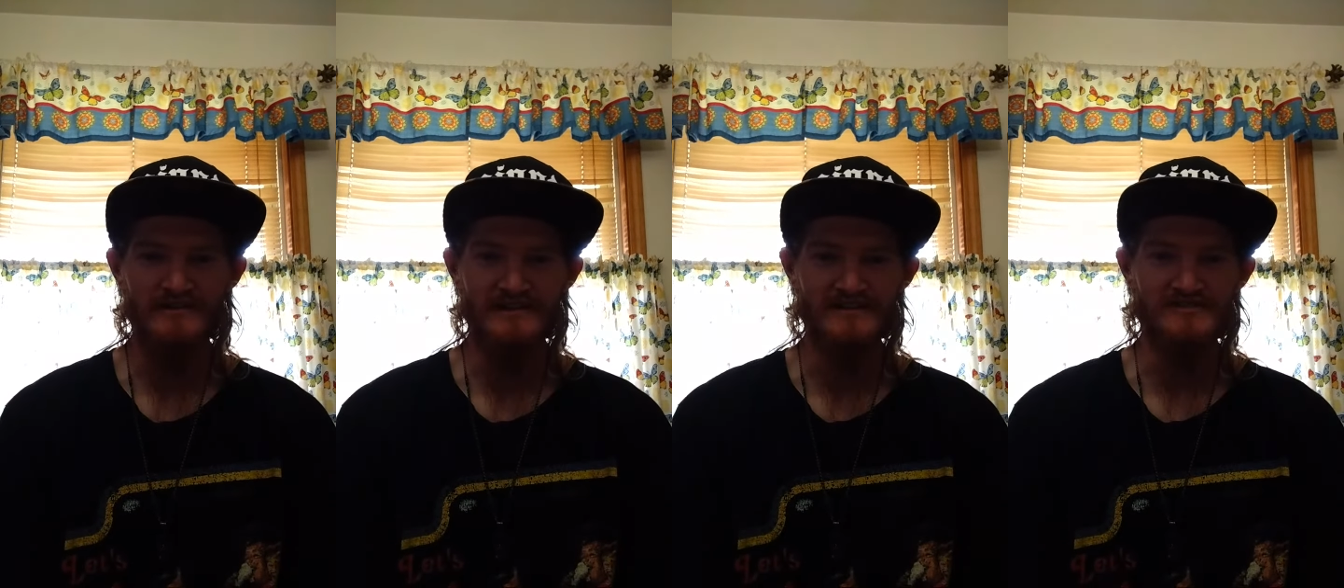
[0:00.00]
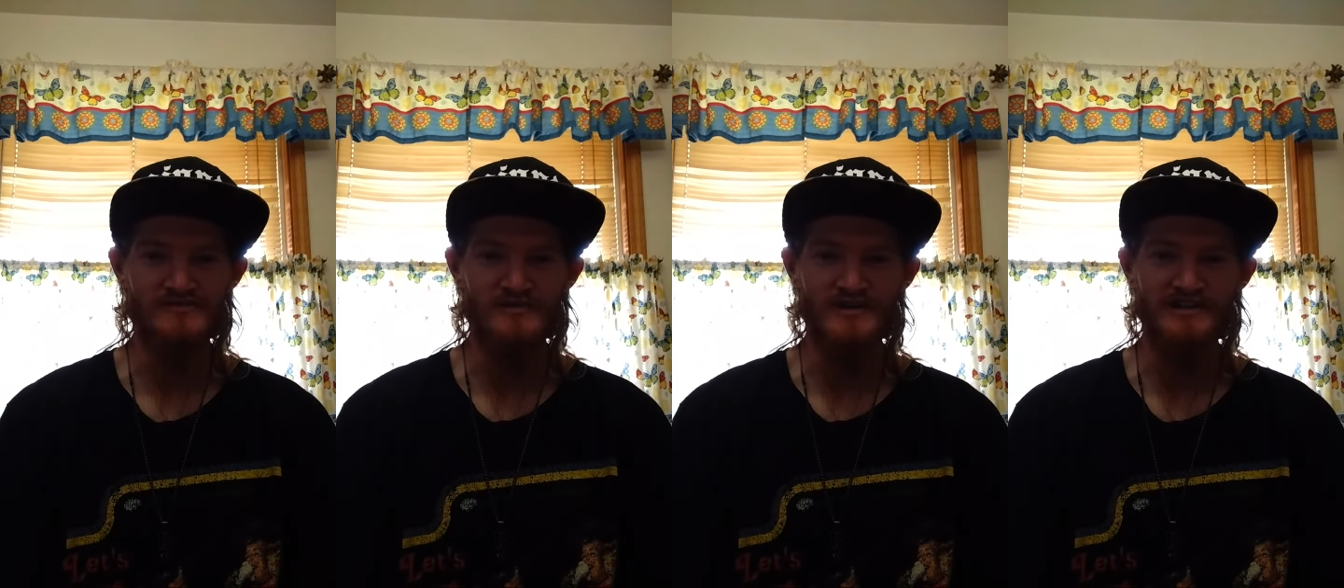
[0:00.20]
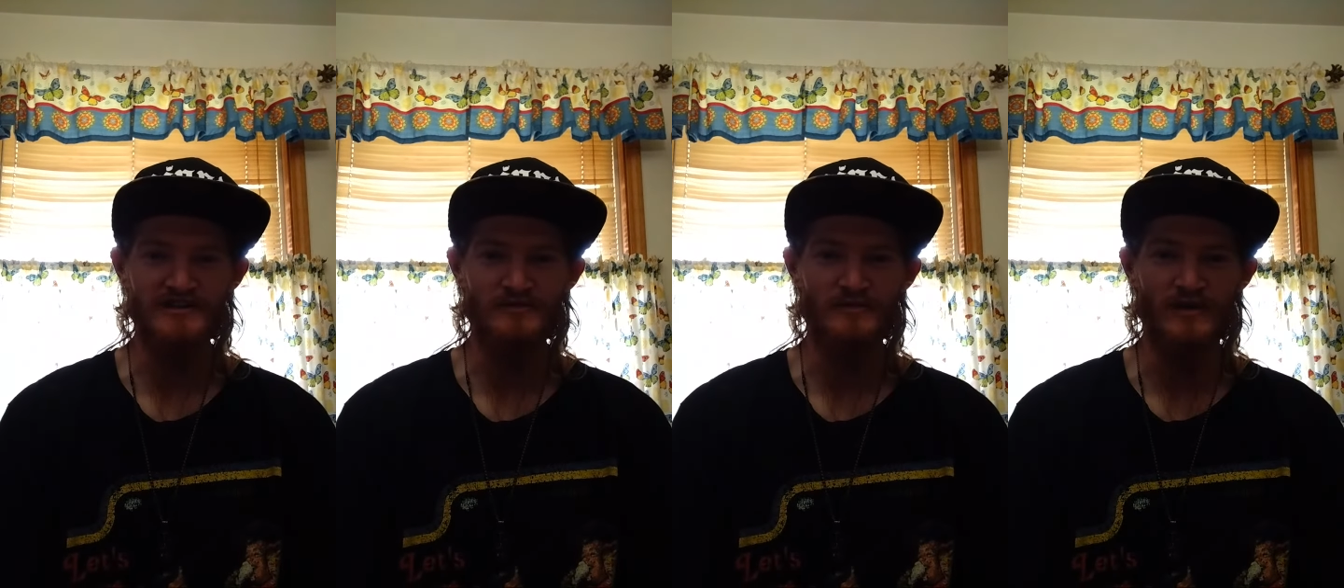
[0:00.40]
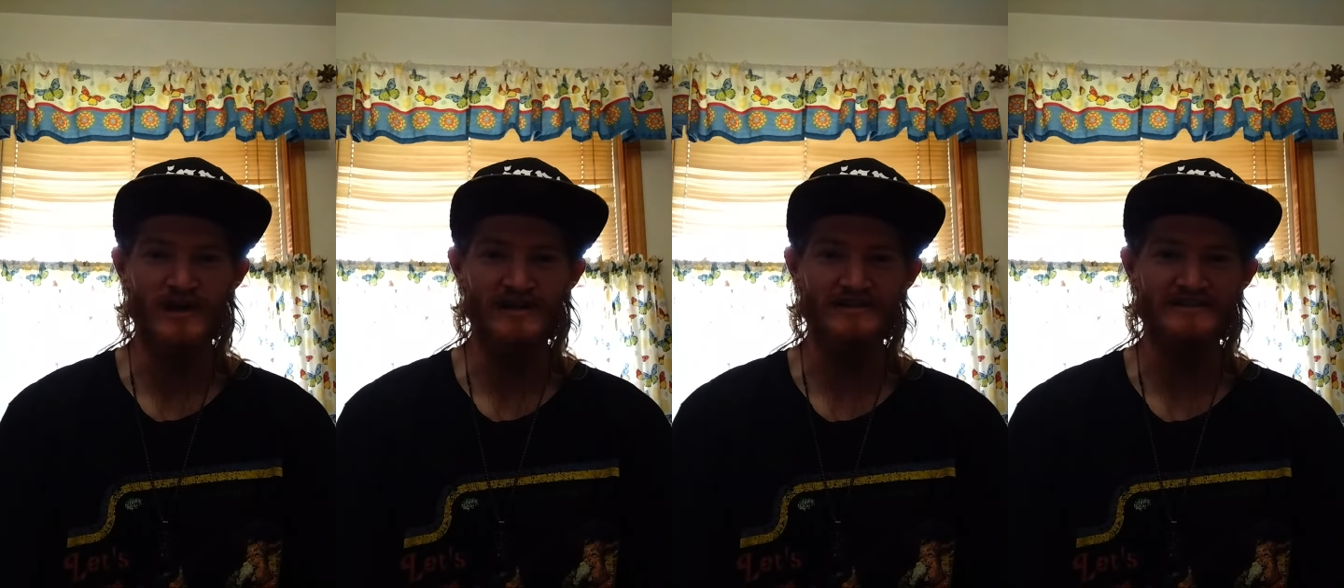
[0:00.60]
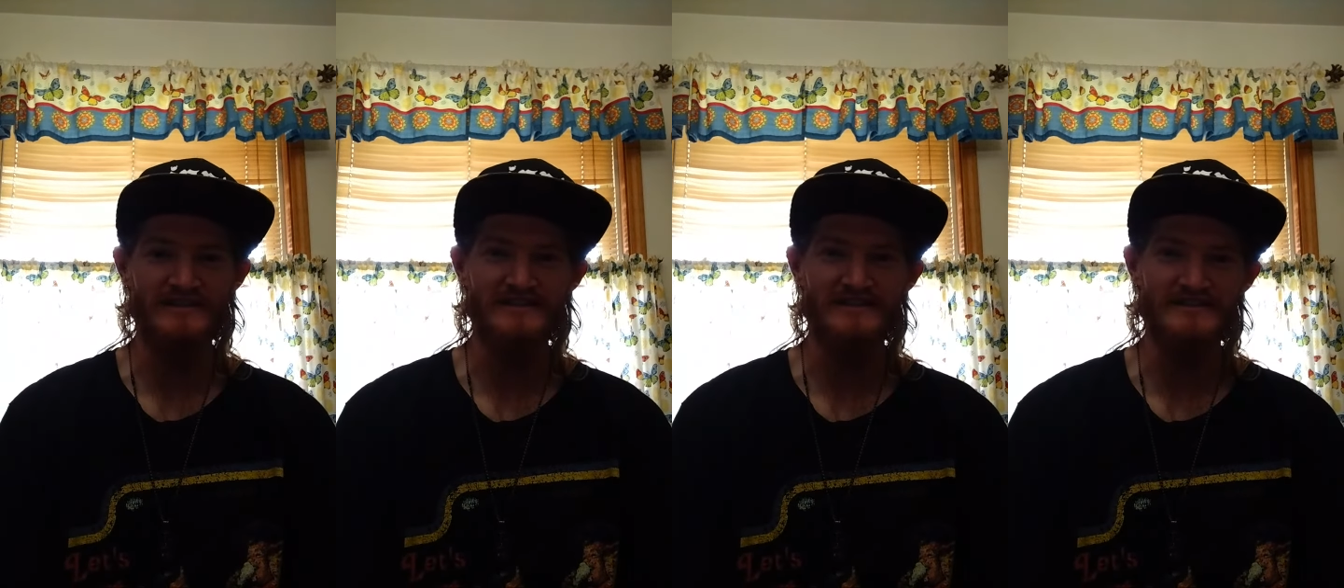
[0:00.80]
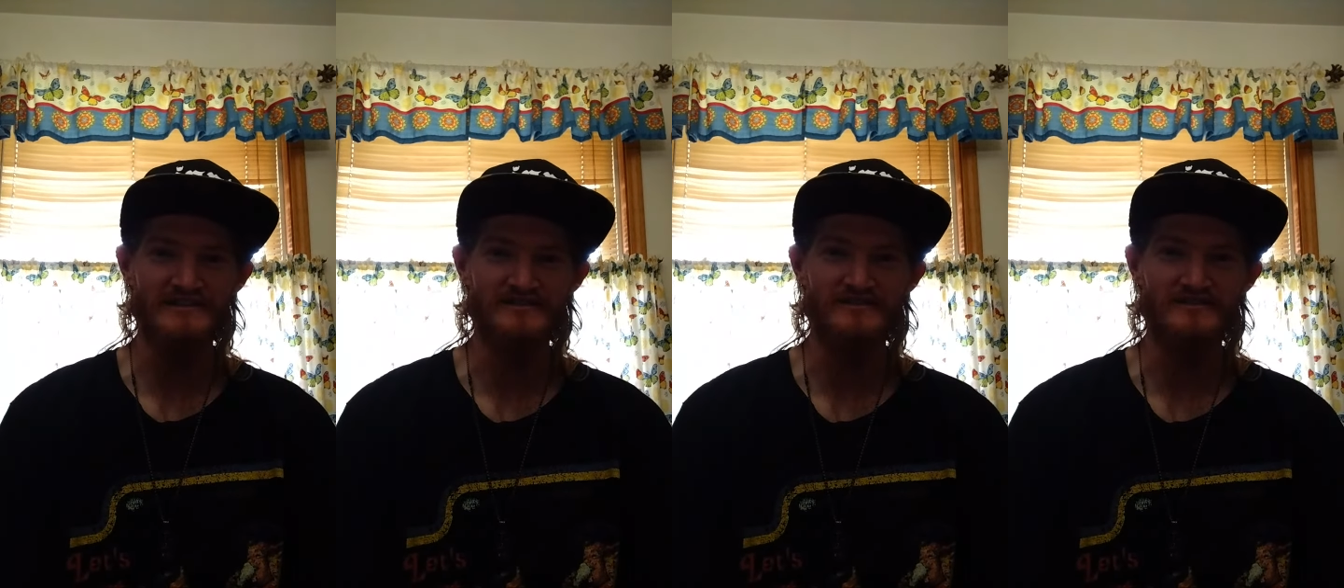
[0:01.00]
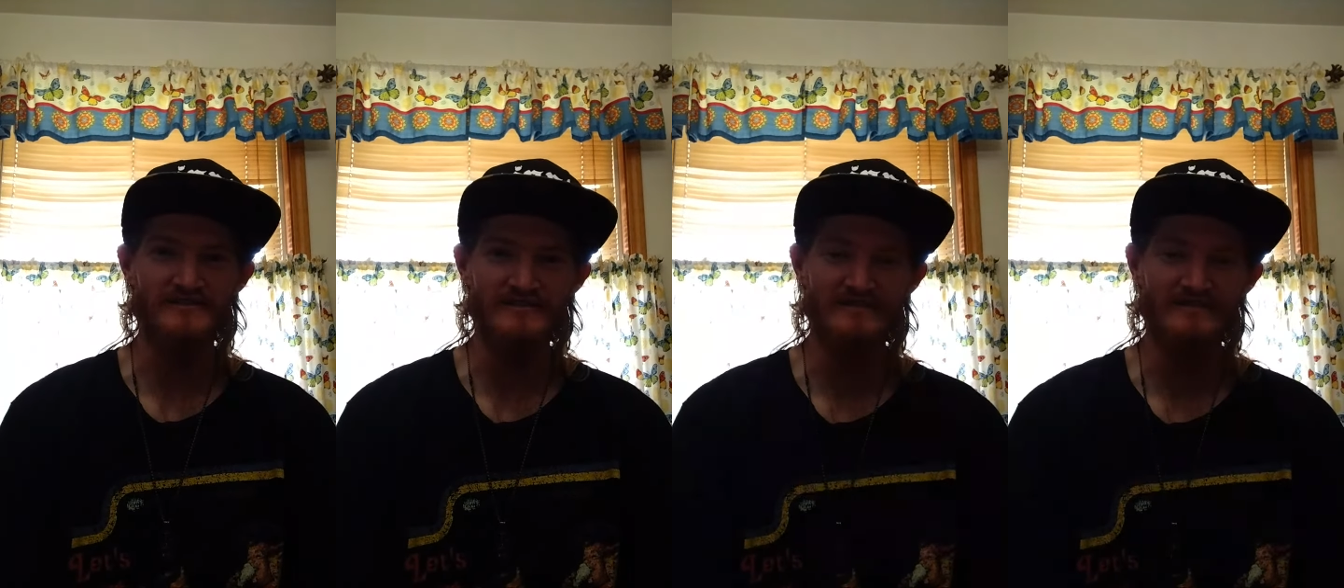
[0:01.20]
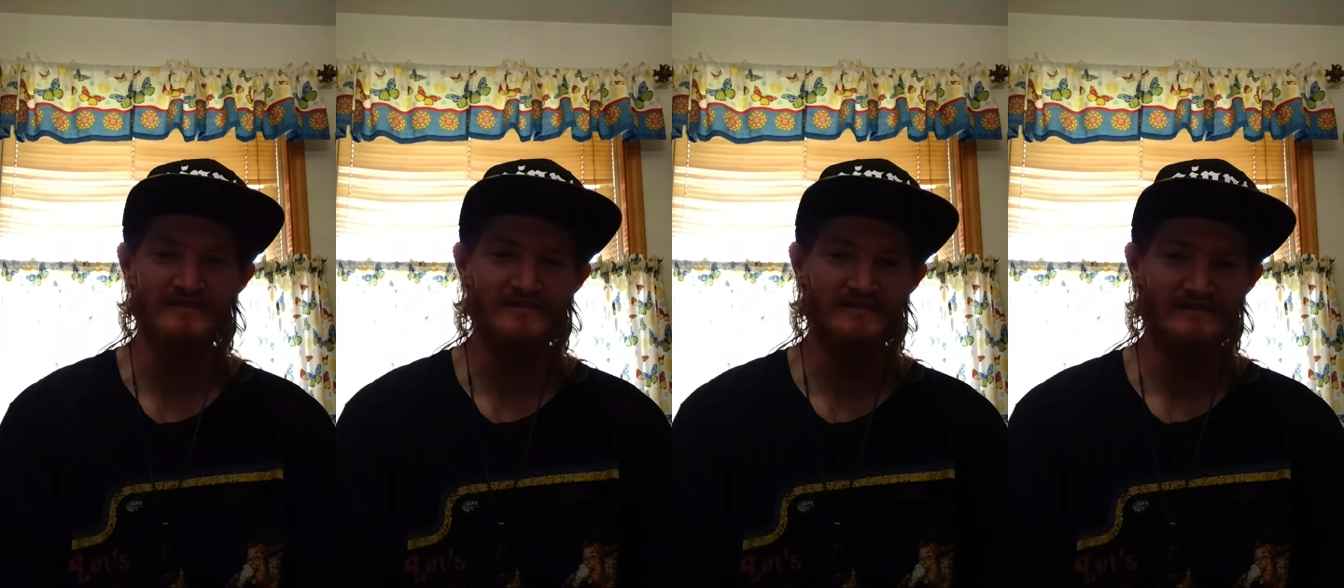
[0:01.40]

is what you walked into,